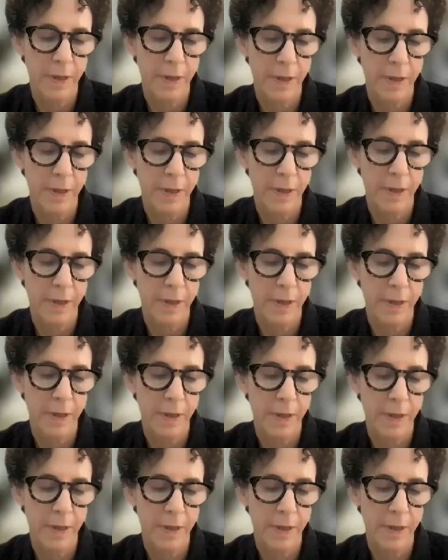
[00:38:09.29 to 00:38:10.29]

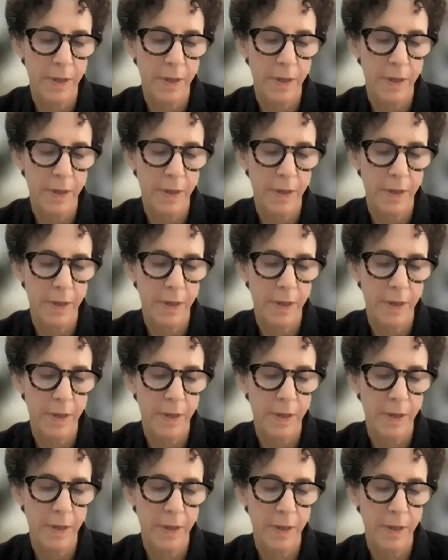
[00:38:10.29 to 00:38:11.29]

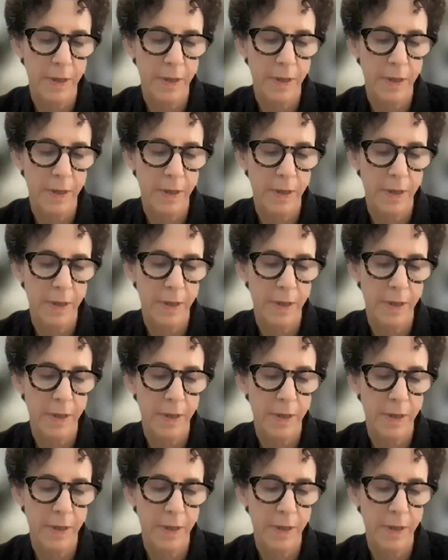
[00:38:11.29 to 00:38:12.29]

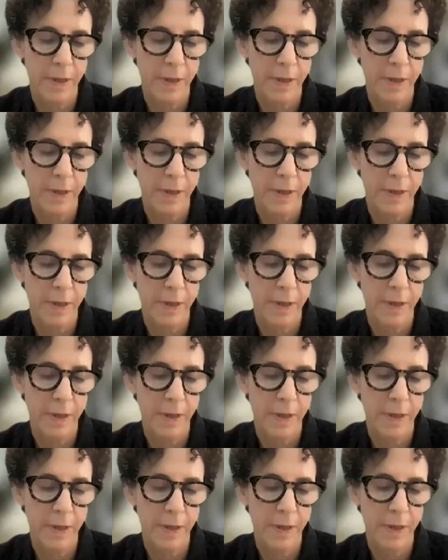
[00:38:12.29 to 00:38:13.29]

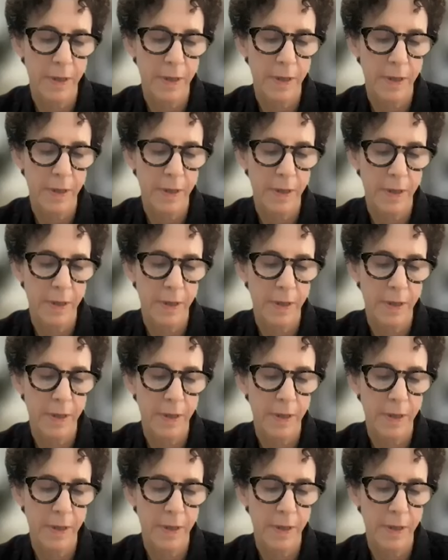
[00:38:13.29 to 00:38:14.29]

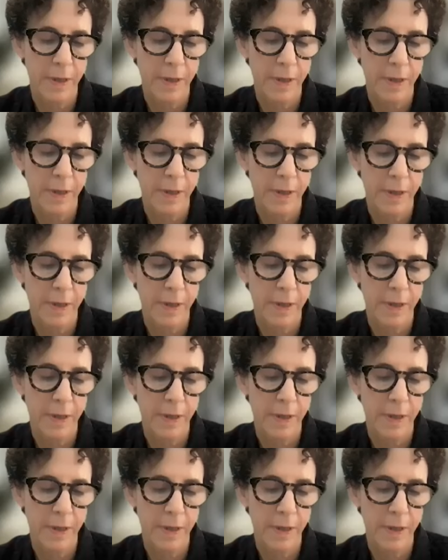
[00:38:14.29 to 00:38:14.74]
[no speech]